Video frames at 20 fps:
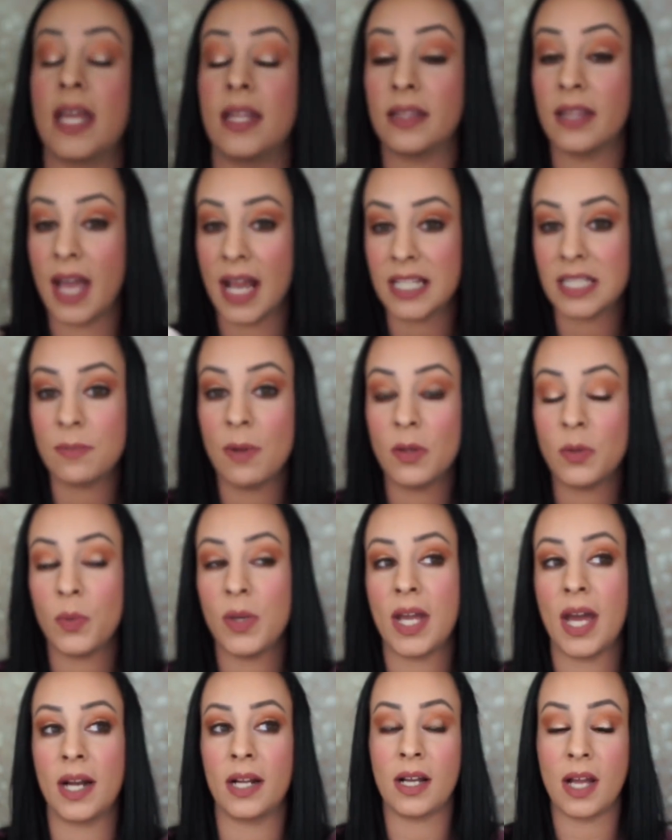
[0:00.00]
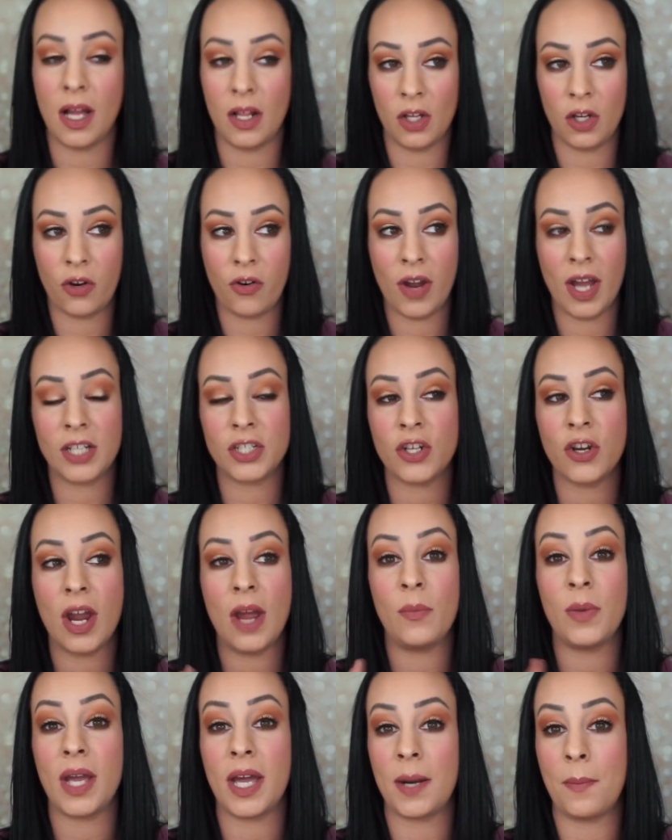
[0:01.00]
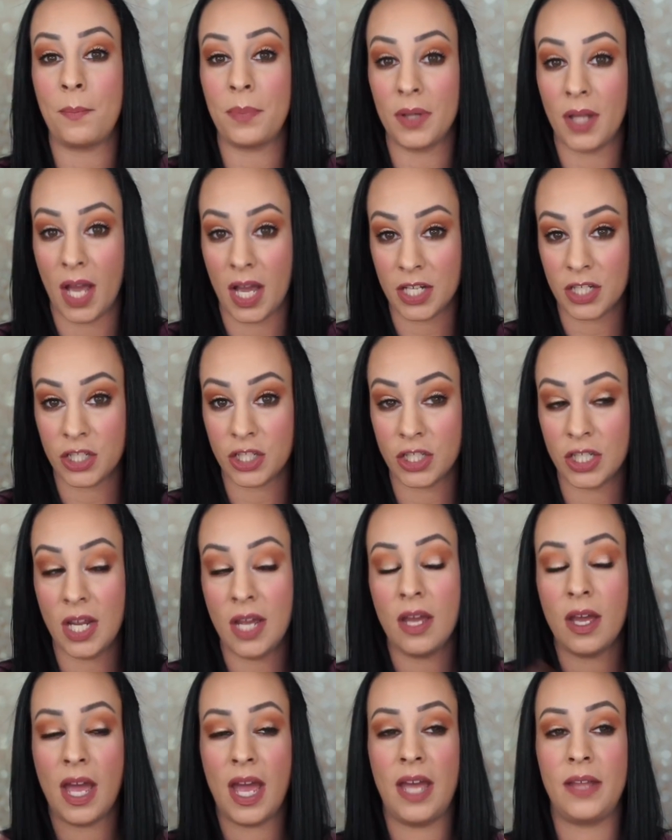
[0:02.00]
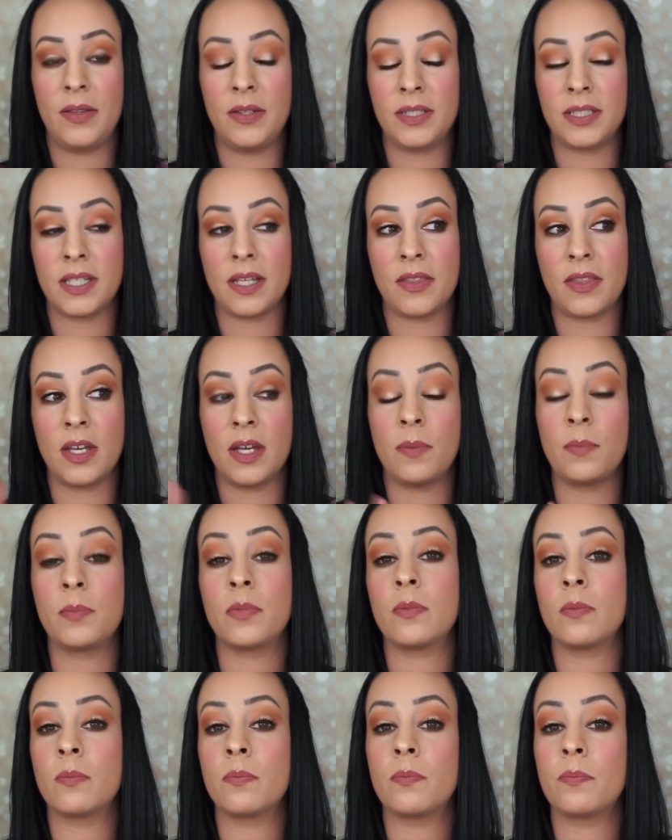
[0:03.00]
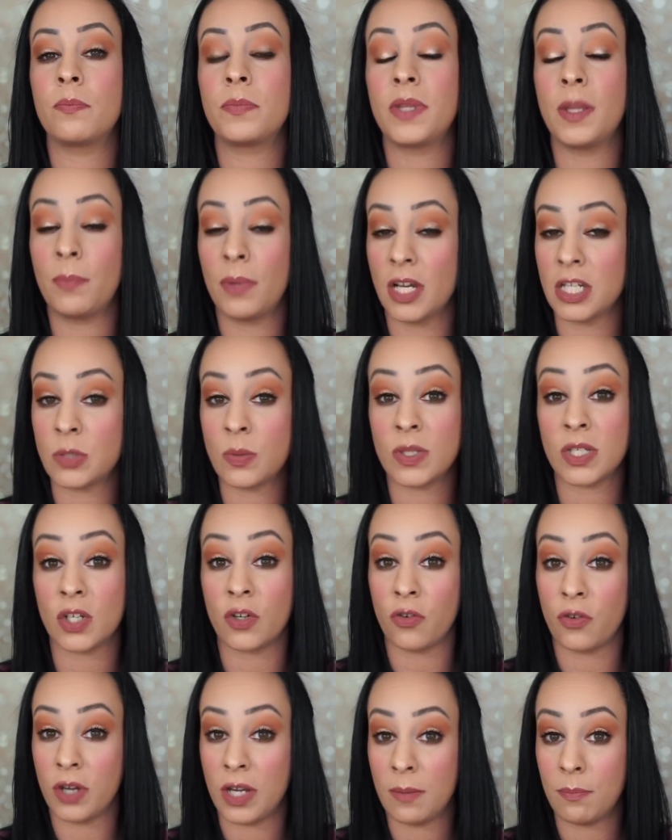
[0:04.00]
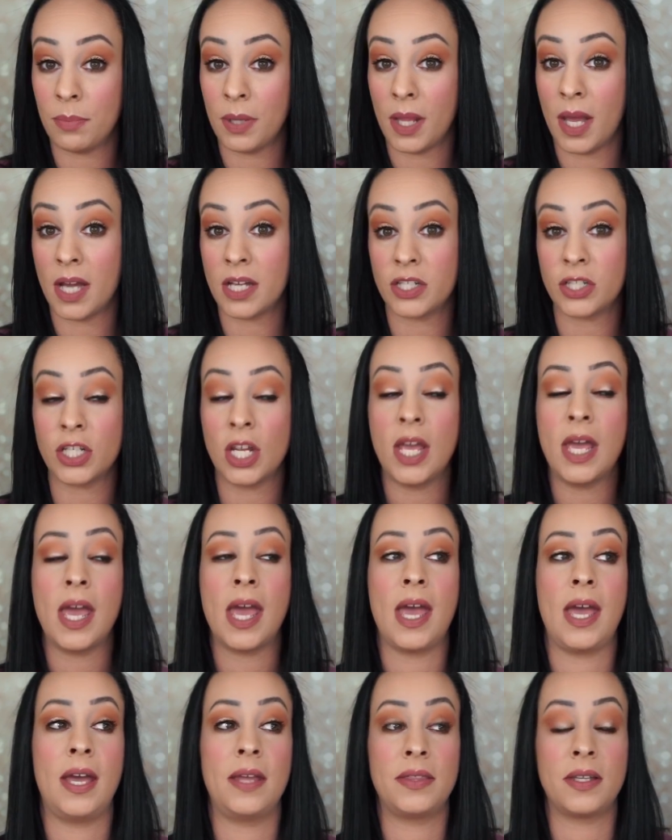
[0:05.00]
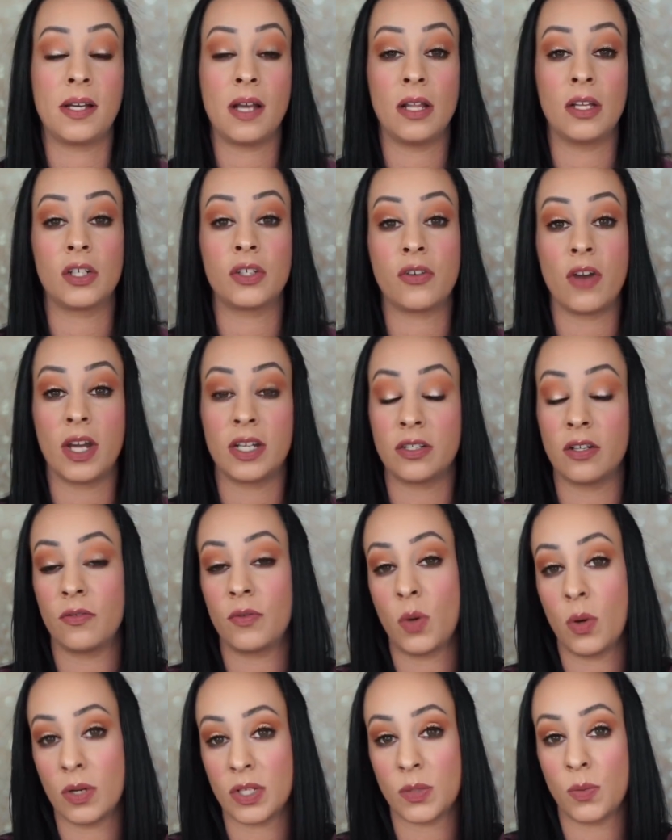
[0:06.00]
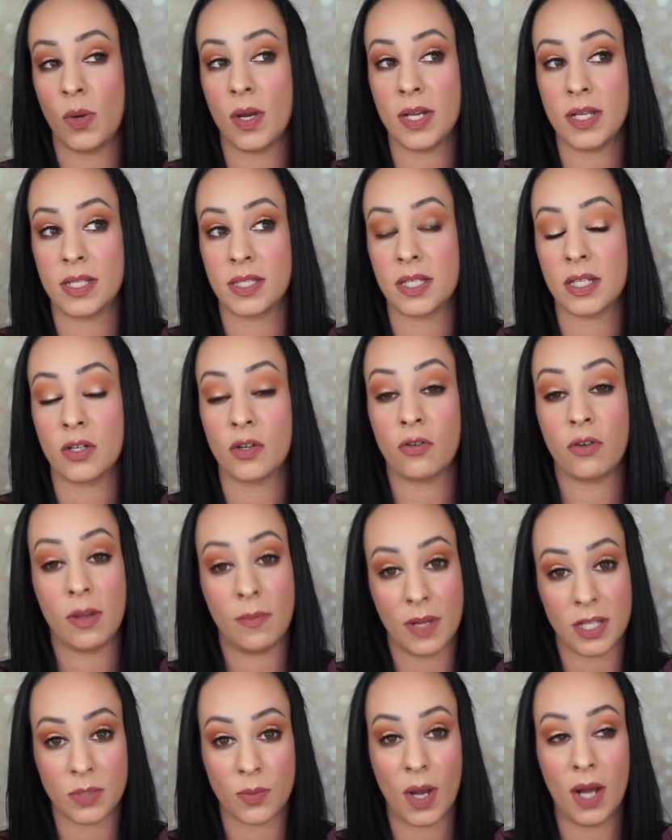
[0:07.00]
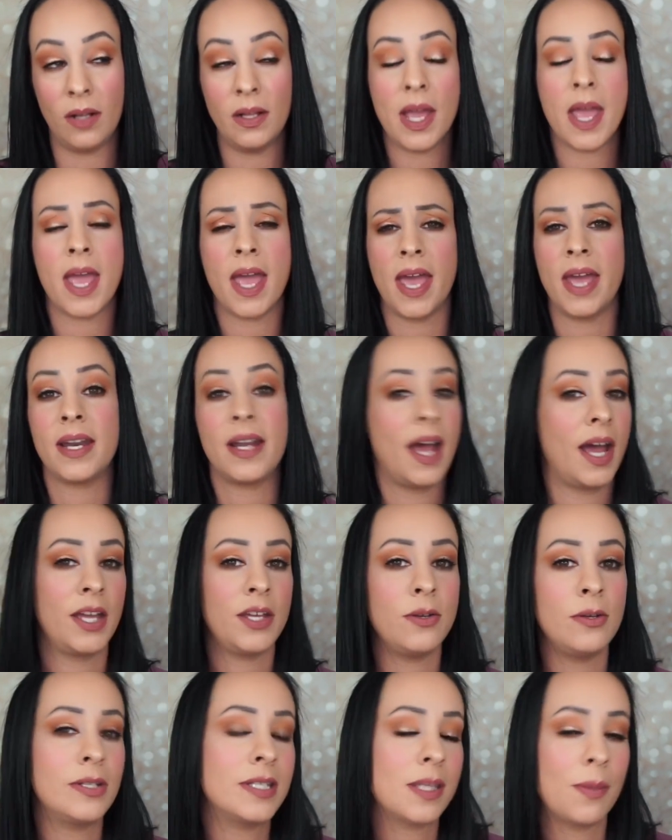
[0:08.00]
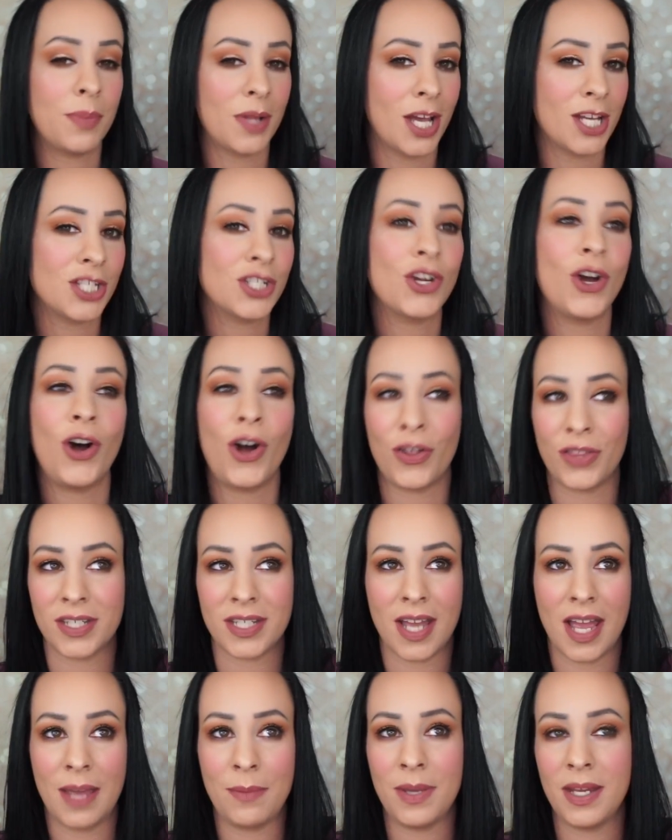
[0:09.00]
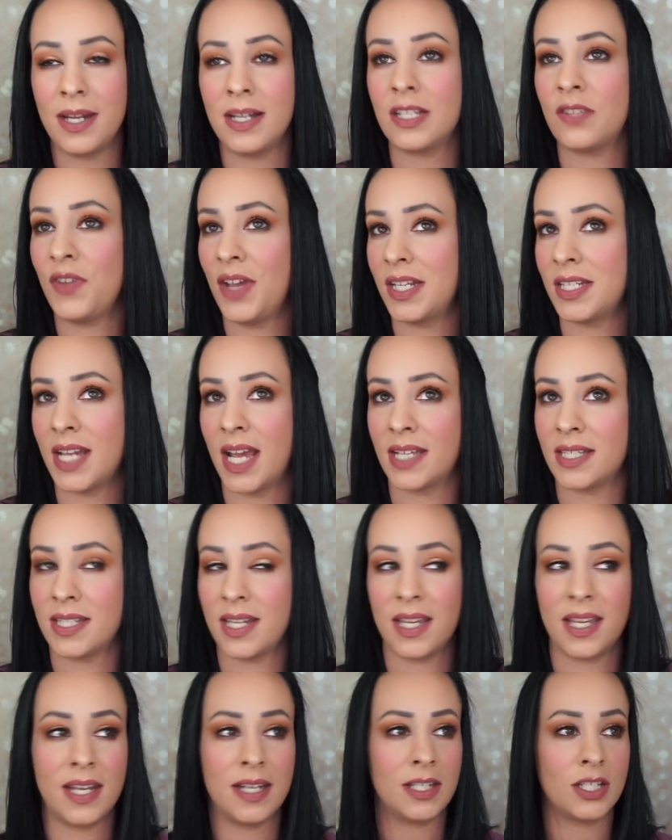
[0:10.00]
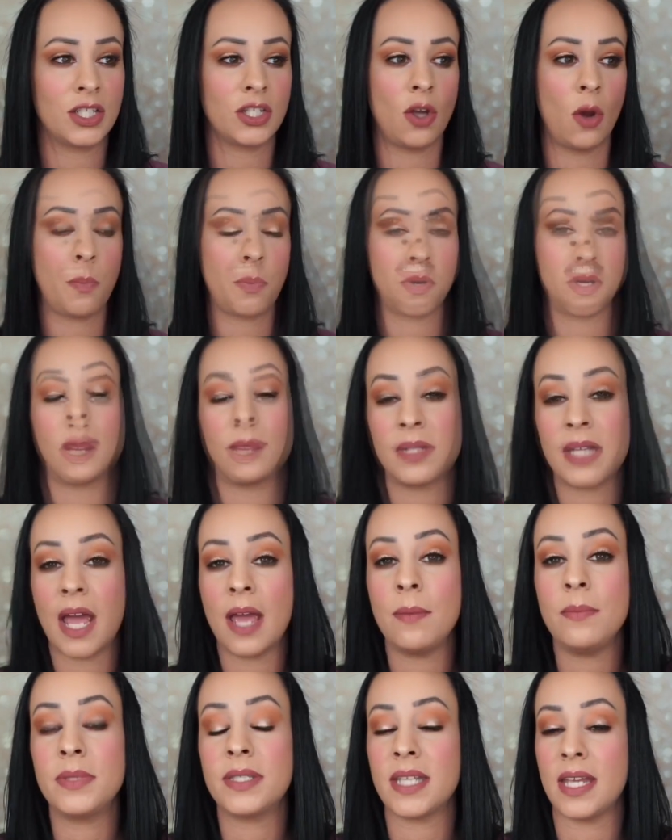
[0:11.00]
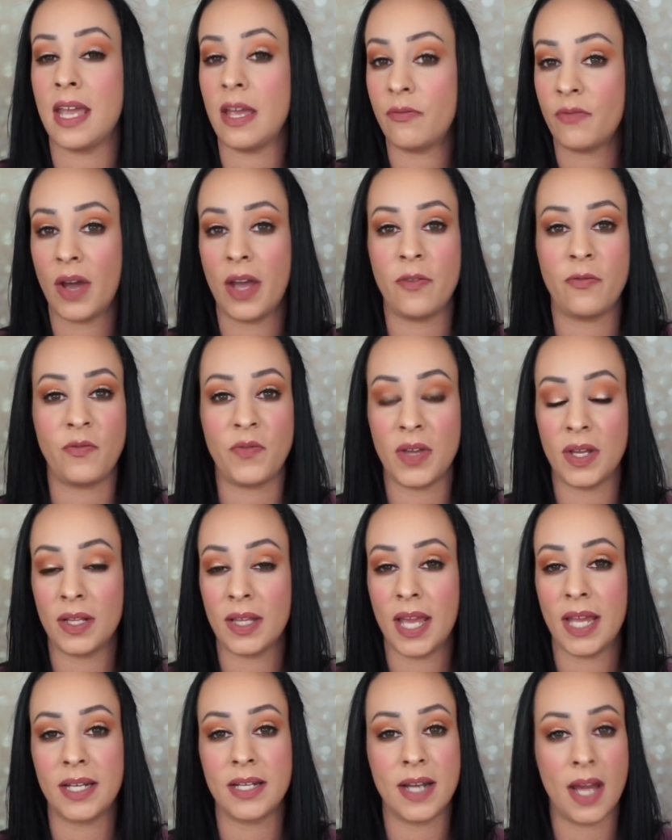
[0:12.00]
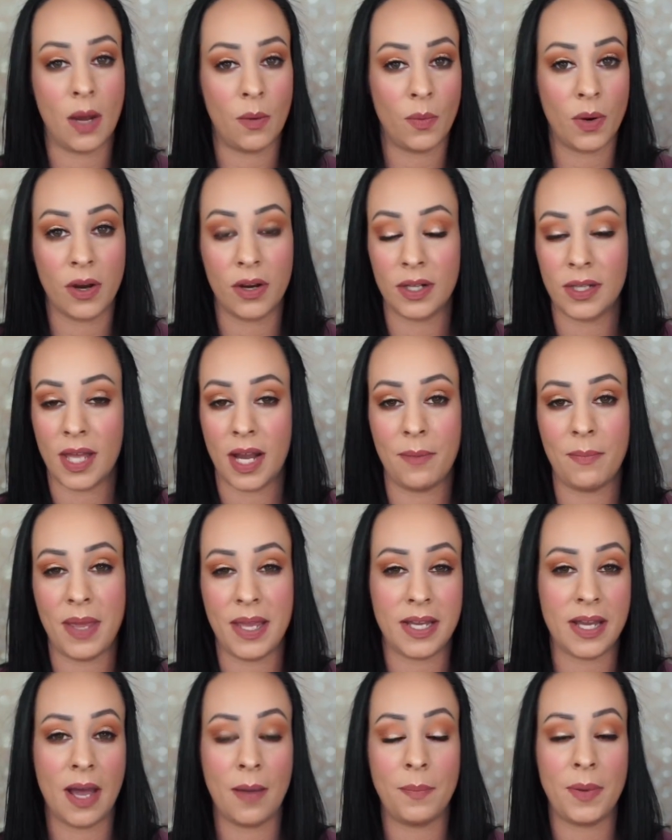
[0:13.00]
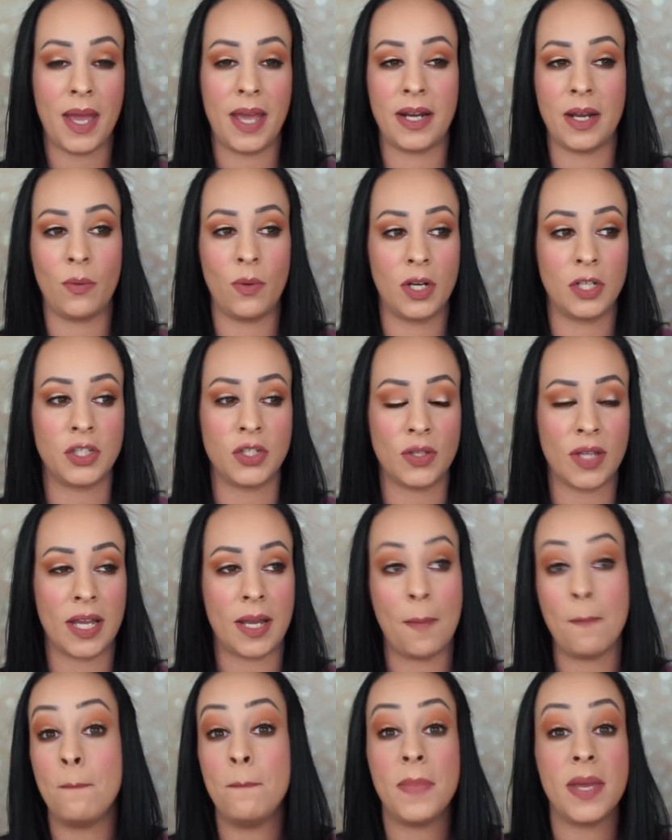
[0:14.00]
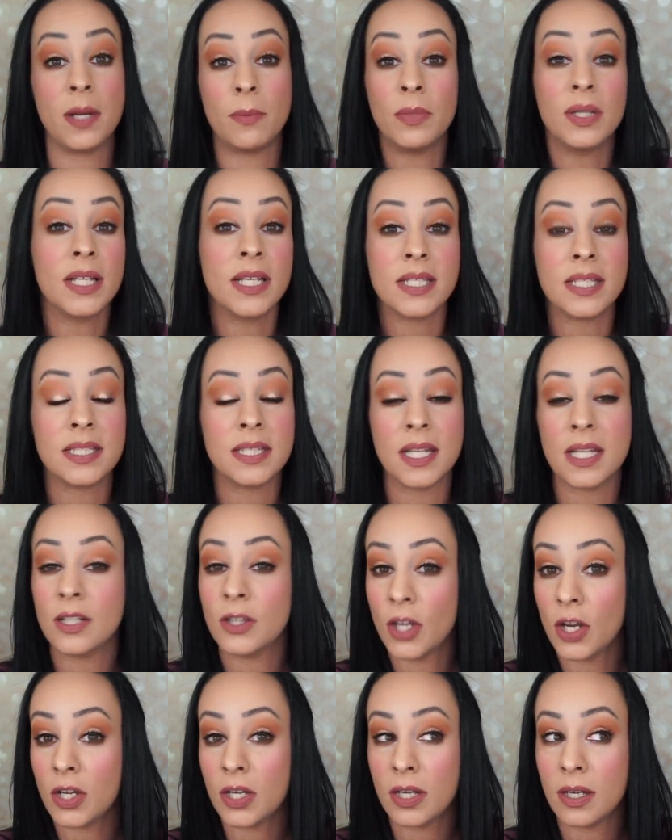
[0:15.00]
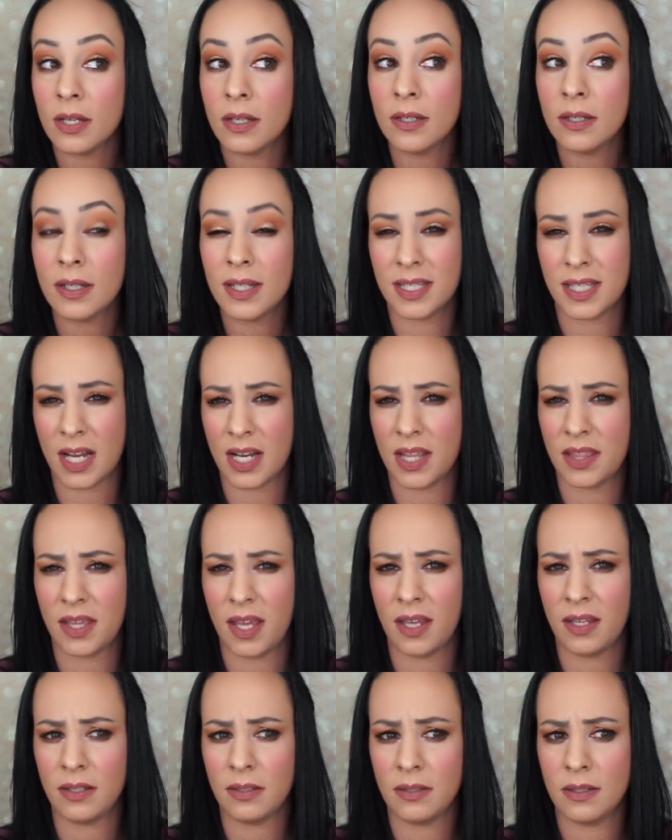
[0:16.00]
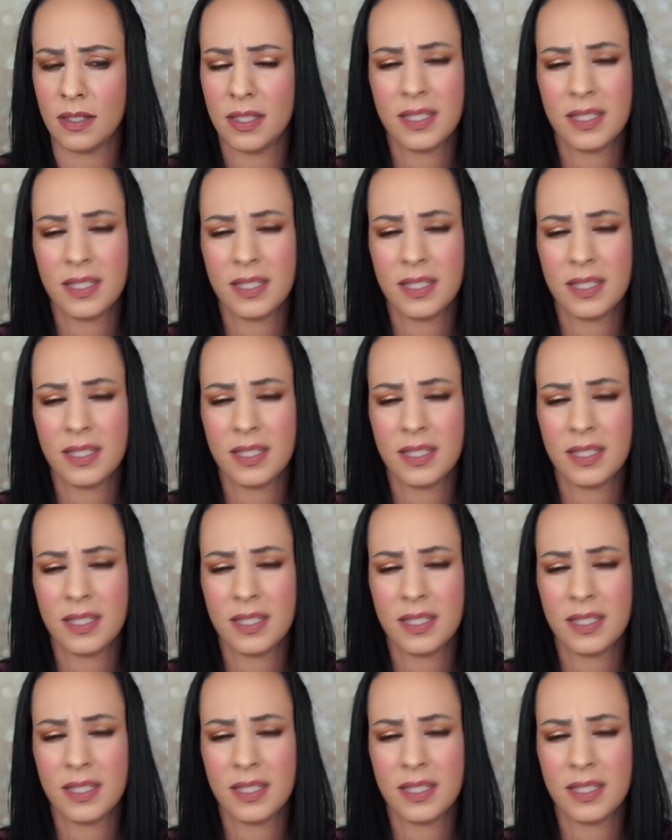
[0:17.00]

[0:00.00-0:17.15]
And last month we got a color corrector and we got a blush. And the blush was a cream blush, and the color corrector, of course, was cream as well. And I use the blush all the time. It is fantastic. It is so pretty. Sometimes if I feel like not wearing a lot of makeup and I want to do like a minimalistic look, is that a thing?